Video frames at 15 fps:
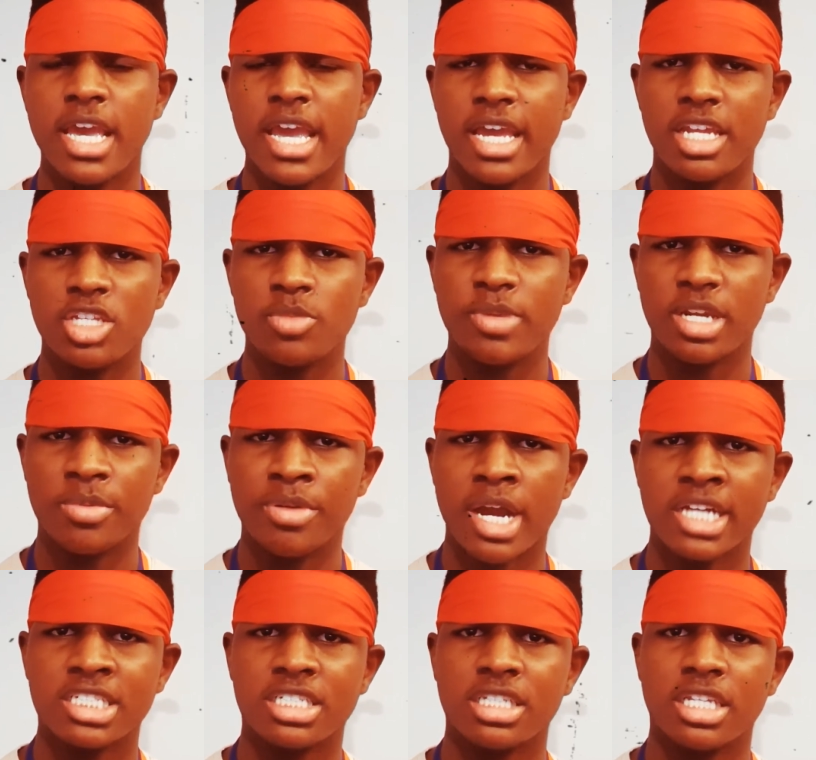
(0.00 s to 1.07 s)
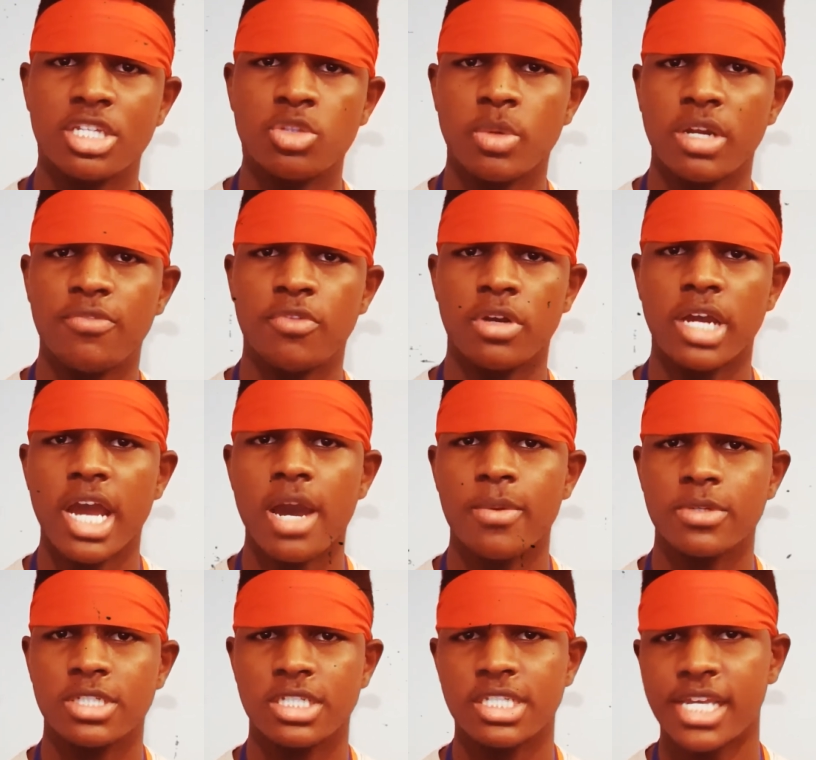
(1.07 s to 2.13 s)
It has been approximately 24
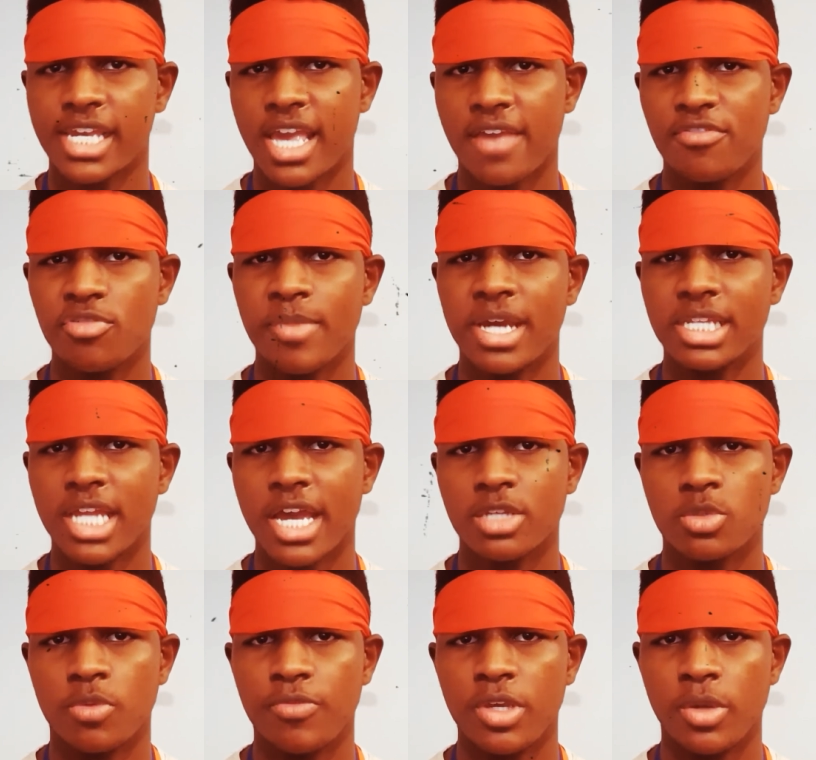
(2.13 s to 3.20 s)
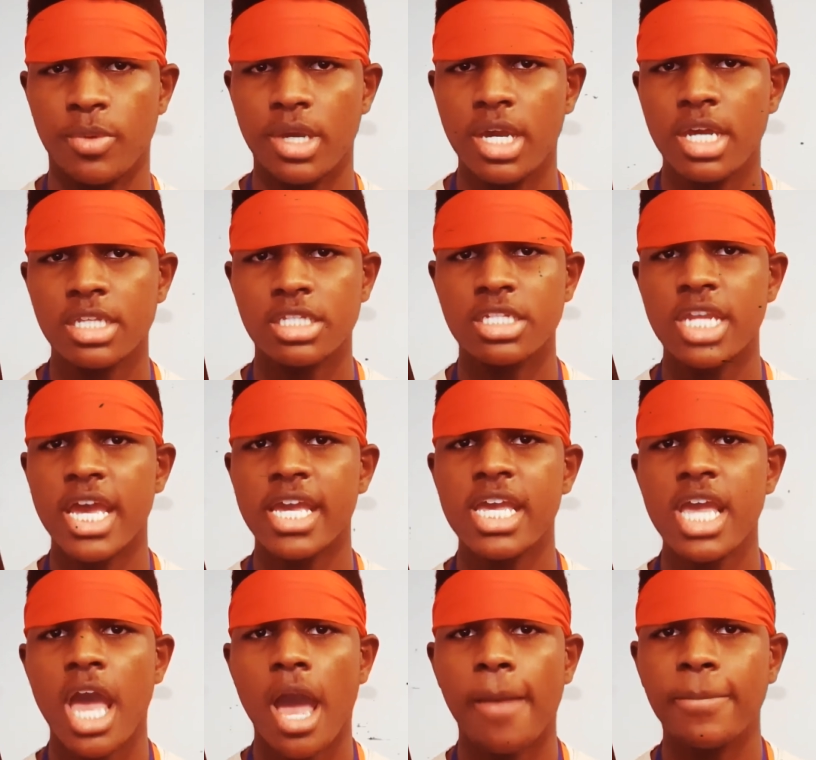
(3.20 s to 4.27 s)
hours since I gave you my last review.
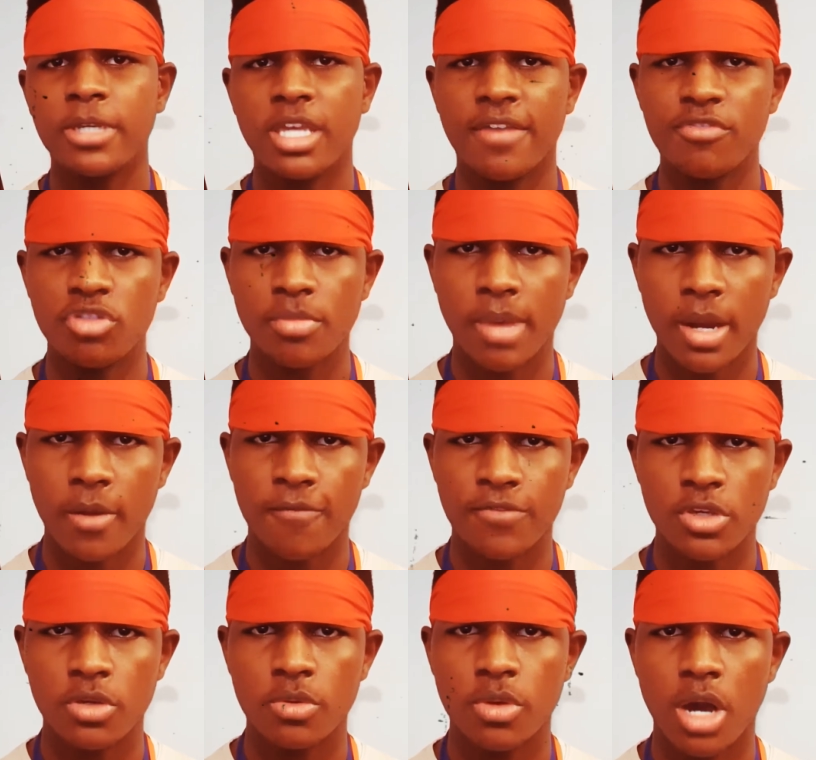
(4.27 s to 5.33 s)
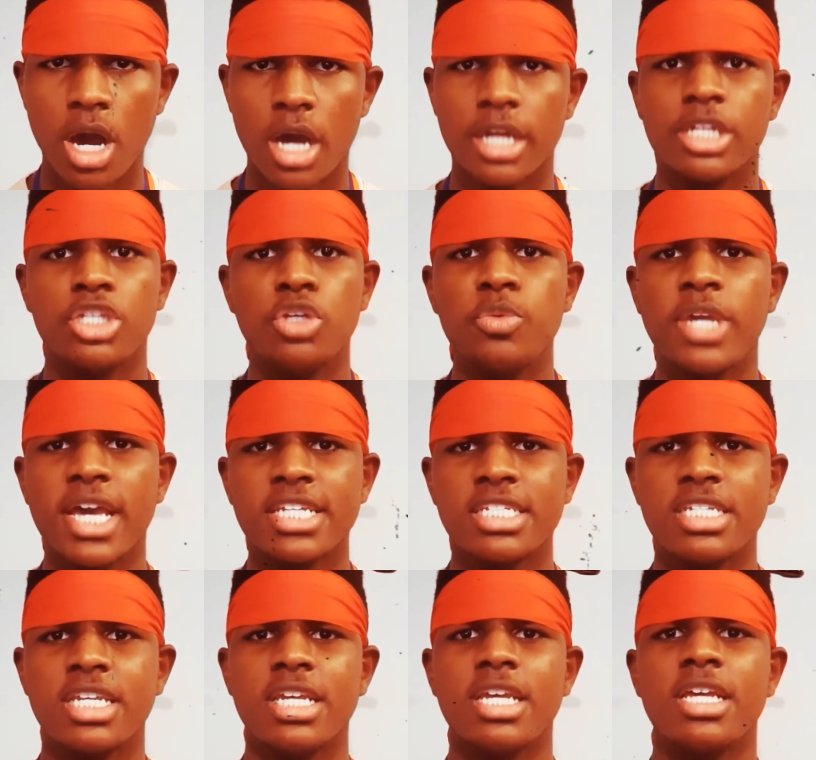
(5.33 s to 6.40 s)
Today, I'll be giving you my review on, you guessed
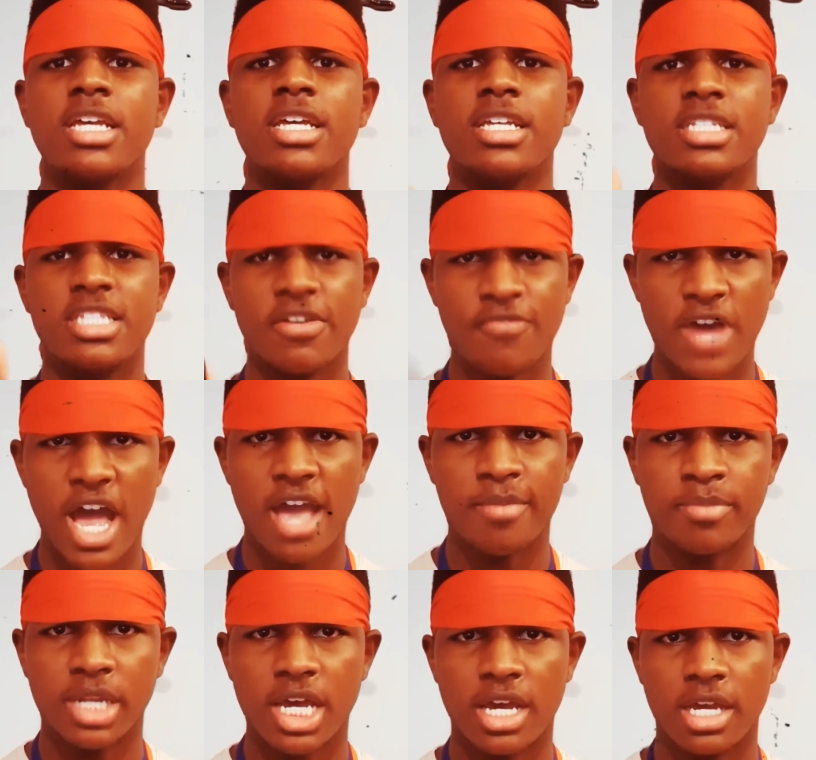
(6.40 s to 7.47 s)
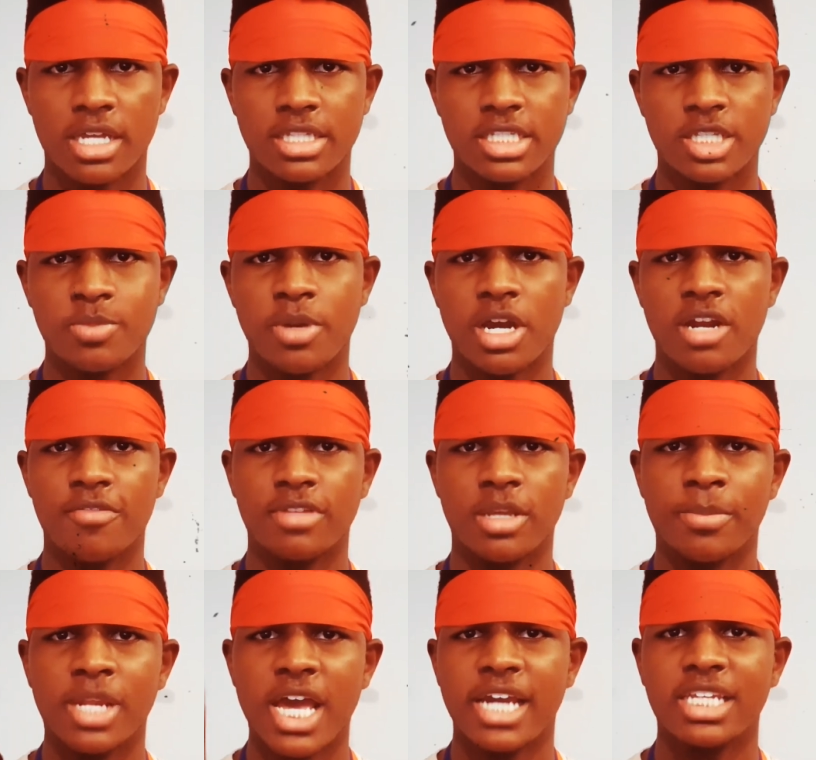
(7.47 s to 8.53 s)
it, The Five Bloods. As part of the
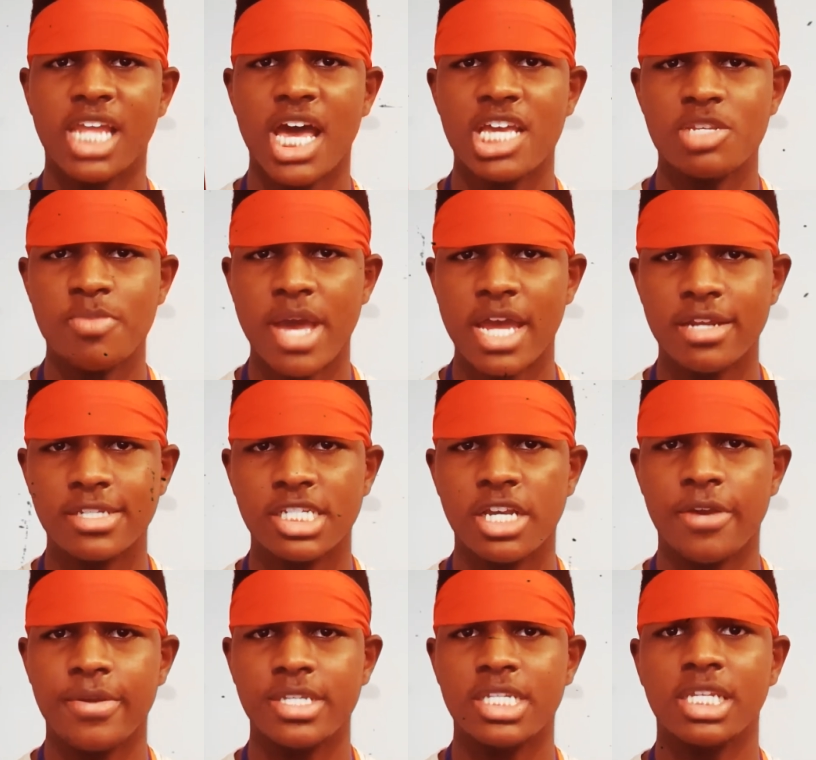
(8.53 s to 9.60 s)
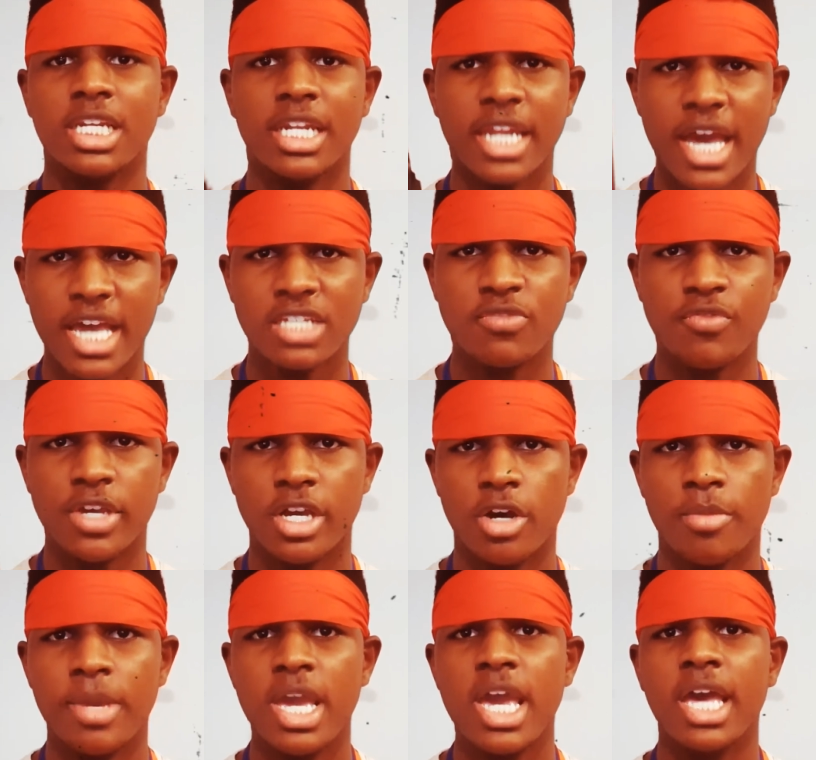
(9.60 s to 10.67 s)
Black Lives Matter series and the last
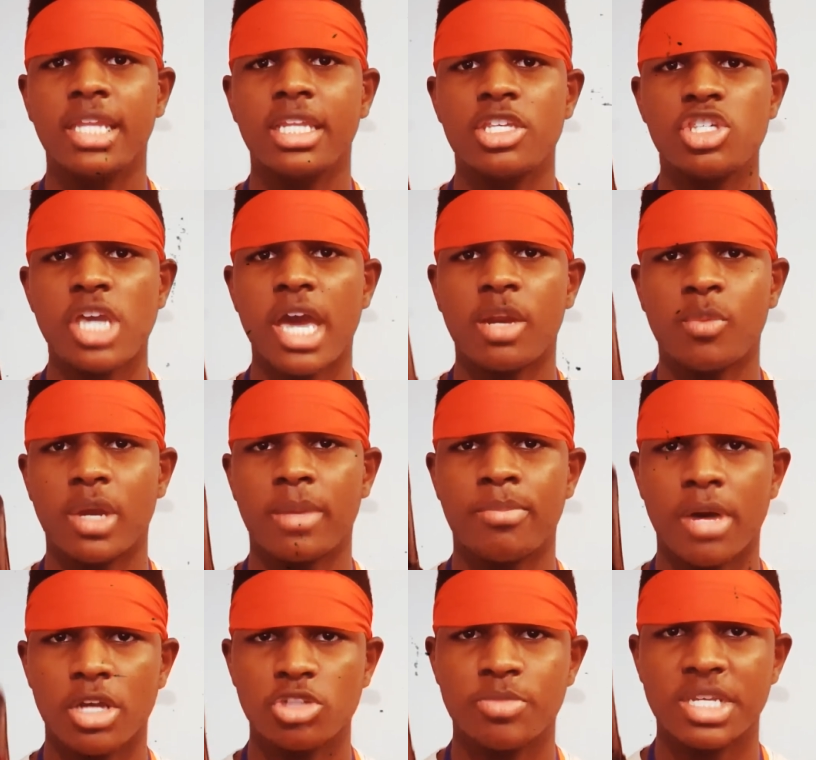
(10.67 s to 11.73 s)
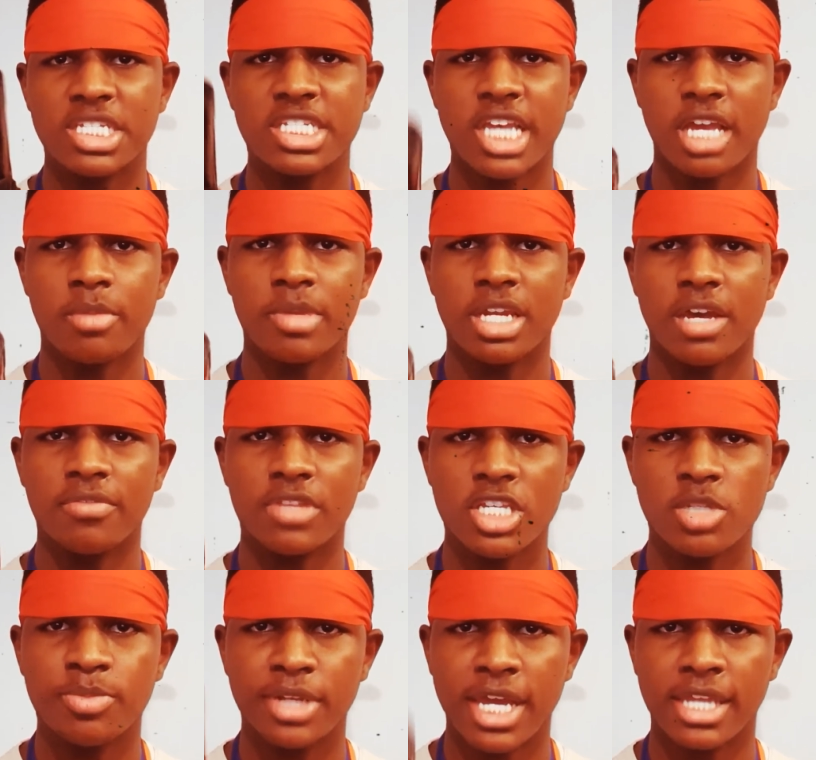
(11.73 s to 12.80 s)
film in the Chadwick Boseman segment of this
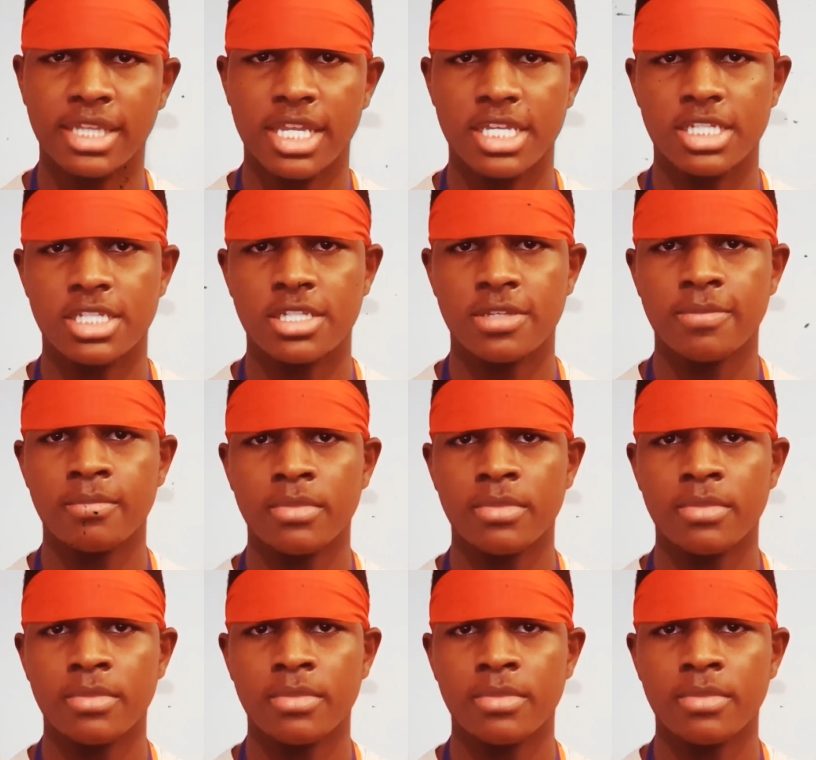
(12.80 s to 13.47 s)
playlist.